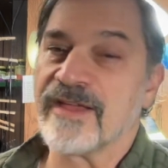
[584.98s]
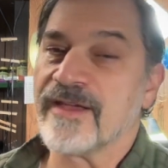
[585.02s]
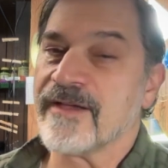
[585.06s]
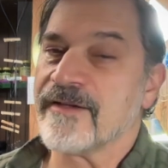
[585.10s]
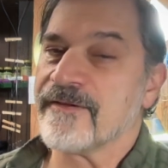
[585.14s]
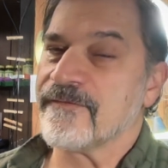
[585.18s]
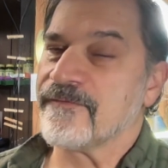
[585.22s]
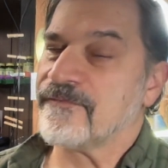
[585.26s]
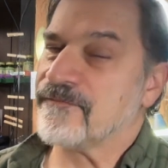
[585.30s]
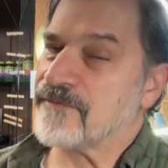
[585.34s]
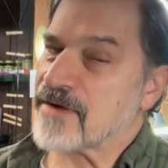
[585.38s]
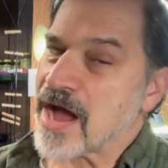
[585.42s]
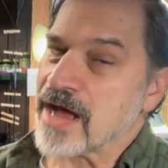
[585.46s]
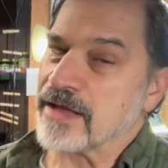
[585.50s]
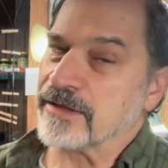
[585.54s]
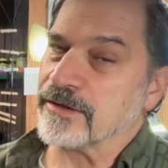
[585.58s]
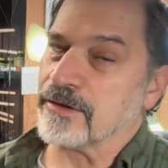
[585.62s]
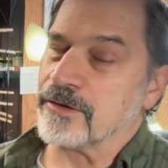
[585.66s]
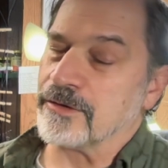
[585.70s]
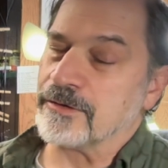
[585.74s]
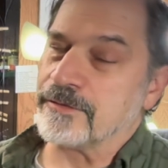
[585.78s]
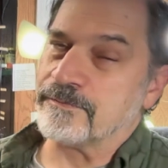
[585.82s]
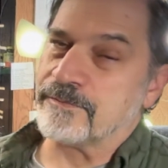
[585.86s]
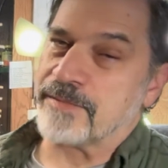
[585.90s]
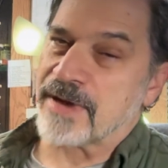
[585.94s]

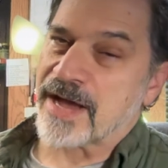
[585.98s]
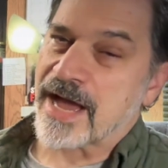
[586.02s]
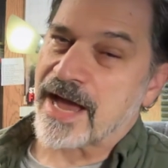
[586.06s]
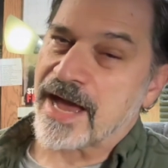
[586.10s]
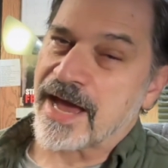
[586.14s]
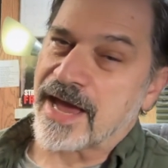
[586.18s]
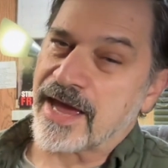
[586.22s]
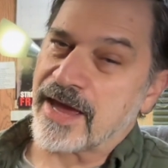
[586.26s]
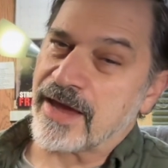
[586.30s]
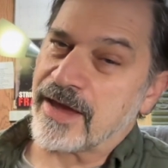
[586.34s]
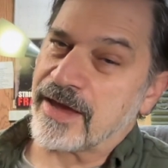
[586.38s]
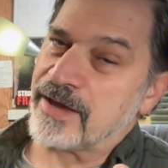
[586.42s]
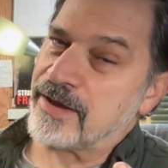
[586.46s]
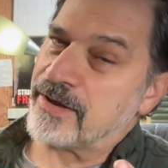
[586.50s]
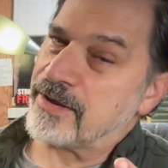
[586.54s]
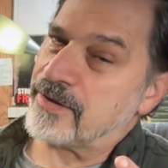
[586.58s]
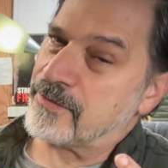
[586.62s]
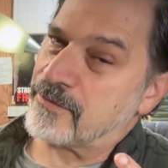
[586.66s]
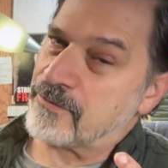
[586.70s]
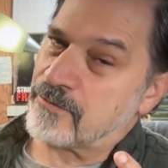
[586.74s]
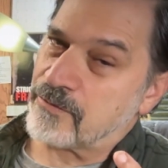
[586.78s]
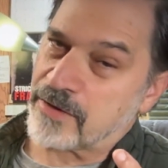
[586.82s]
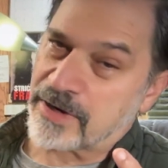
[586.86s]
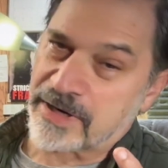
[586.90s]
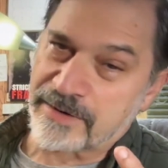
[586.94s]
Followed by
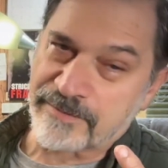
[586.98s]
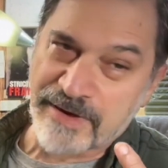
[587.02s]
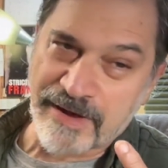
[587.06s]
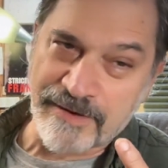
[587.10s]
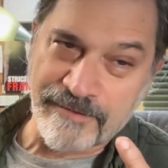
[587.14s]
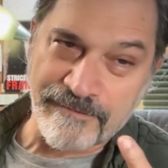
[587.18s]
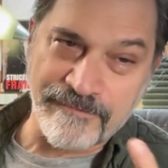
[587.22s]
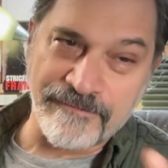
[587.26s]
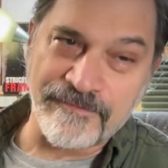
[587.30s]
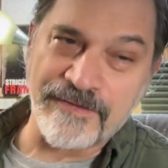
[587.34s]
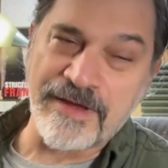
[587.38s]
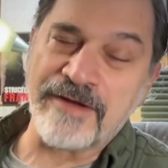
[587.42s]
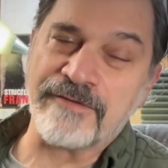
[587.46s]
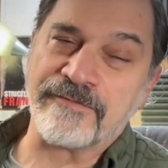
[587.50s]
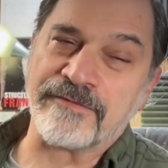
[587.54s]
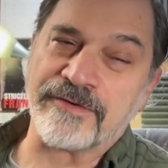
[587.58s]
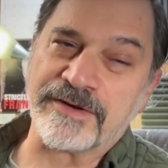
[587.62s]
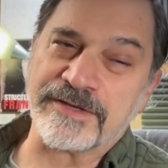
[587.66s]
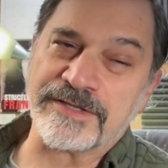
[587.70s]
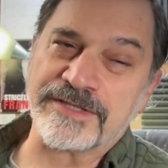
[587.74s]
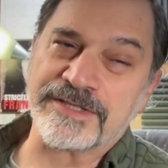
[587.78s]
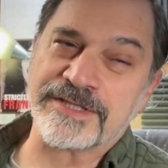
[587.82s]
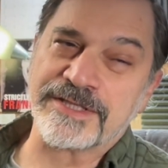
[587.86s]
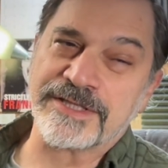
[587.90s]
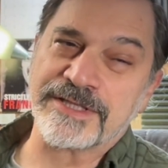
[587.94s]
one of my
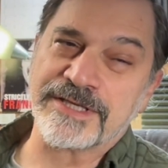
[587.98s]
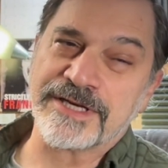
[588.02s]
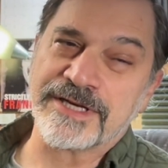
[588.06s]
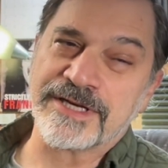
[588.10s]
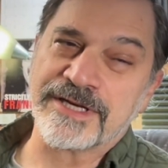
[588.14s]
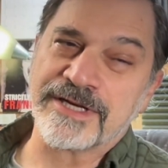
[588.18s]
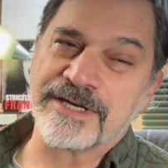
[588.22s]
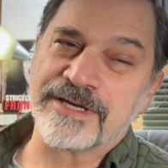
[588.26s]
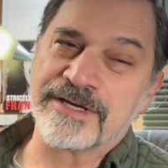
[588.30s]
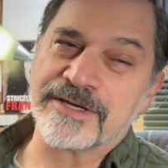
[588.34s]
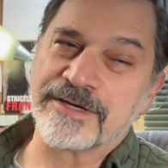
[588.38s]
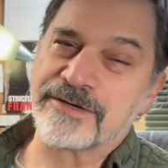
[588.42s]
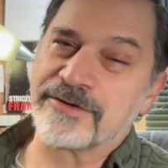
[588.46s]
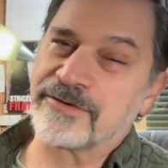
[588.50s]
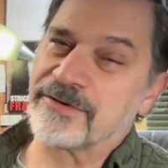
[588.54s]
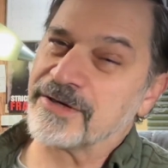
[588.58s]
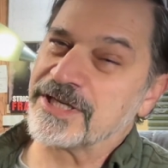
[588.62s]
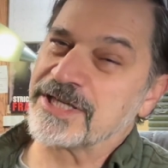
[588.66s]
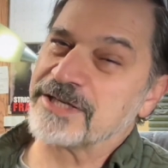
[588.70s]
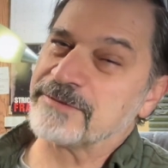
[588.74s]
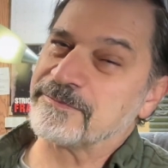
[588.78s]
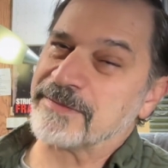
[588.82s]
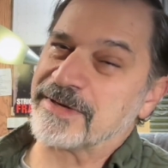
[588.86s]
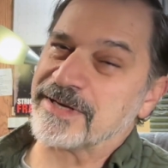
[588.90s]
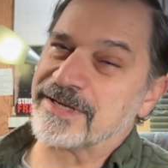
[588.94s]
favorites,
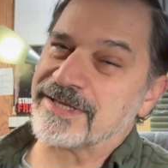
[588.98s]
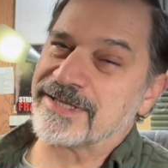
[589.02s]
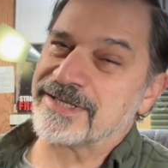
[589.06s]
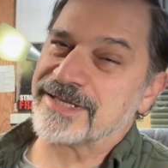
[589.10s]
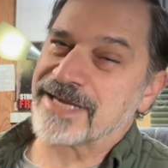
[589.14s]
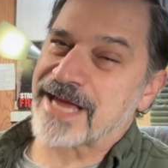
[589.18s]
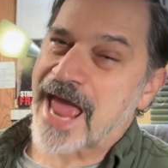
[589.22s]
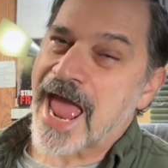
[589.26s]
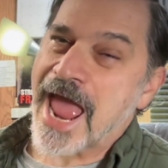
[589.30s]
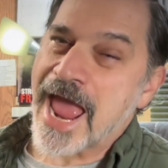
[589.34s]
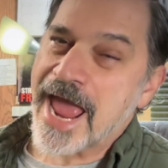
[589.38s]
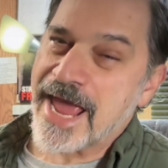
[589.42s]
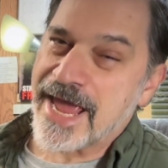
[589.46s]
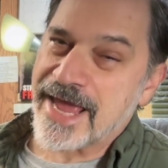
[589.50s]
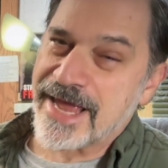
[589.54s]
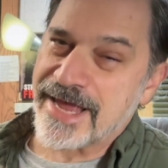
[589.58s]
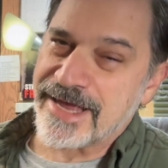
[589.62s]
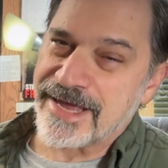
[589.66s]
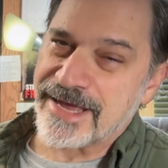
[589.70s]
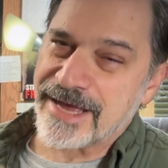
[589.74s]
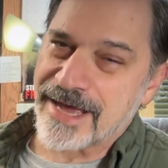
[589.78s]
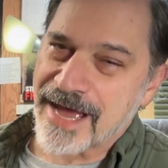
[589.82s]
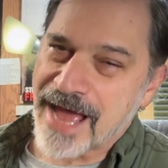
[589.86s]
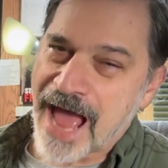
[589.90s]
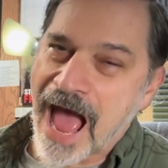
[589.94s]
Christmas
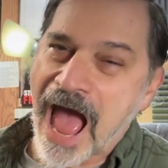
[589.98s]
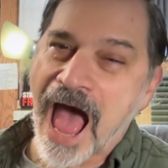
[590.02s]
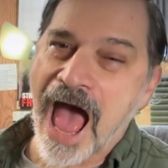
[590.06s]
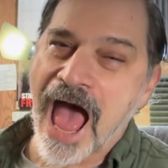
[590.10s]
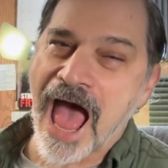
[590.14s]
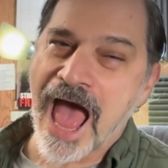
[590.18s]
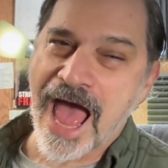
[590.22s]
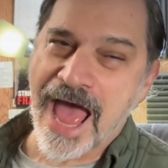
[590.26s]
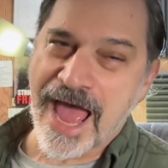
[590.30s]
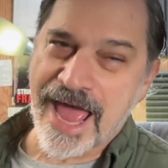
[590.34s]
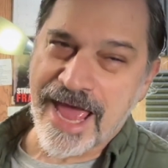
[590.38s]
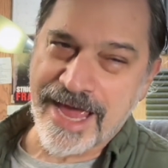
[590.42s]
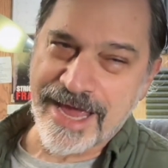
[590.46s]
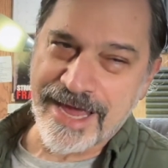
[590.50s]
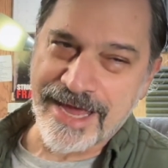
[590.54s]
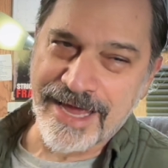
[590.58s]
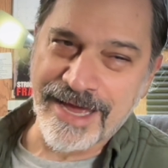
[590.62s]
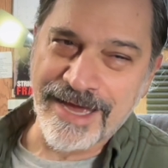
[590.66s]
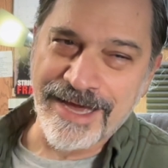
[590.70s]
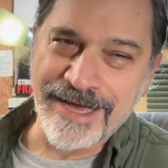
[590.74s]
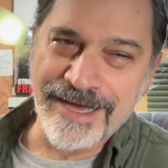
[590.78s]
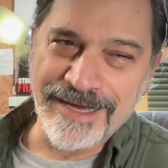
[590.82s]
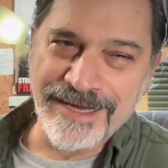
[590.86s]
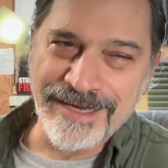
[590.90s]
A.I.